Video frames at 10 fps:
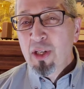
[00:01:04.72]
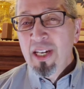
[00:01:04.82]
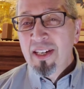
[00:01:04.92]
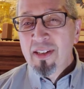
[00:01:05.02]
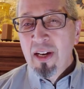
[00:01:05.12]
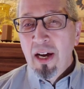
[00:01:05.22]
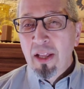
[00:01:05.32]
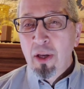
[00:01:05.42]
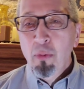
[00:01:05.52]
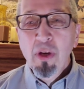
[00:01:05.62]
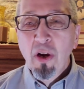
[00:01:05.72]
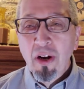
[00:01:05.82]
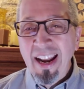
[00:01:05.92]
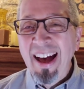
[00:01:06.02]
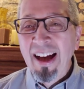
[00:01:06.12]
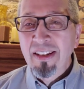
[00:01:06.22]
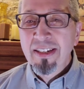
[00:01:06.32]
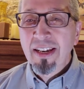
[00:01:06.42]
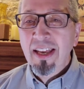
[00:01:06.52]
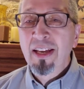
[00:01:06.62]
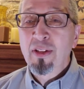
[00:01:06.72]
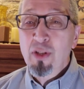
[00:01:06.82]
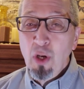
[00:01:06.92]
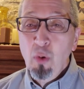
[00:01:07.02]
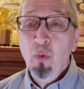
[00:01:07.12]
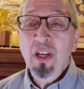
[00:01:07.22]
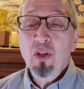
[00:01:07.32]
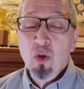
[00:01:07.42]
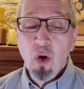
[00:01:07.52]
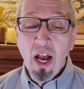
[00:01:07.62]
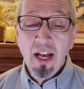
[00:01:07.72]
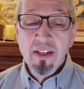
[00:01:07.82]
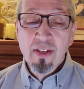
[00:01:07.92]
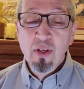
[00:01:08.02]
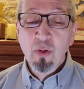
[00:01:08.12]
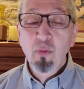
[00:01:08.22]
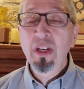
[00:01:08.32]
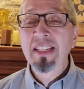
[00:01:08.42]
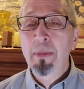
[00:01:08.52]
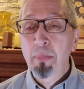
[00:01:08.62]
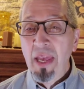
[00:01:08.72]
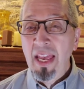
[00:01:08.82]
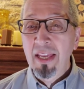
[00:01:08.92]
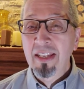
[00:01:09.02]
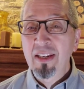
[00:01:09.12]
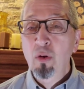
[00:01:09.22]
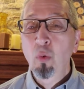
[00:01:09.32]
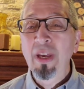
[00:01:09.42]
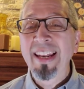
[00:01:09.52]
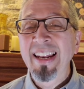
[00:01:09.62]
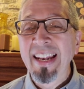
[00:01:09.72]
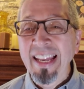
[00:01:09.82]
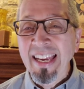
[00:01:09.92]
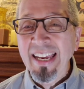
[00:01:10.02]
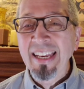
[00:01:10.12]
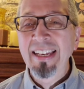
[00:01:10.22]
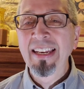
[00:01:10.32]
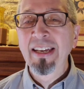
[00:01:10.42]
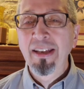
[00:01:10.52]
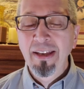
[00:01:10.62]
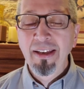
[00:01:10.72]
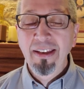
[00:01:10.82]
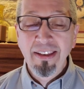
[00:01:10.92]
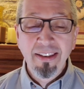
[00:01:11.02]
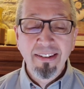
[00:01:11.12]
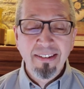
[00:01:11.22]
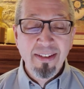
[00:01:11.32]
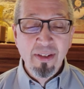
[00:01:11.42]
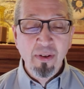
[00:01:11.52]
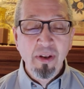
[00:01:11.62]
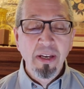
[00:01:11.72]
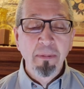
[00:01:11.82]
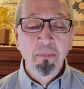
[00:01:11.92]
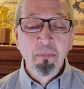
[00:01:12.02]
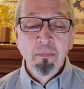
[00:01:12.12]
he is God, that we are not. And so we trust, we depend, we lean into him.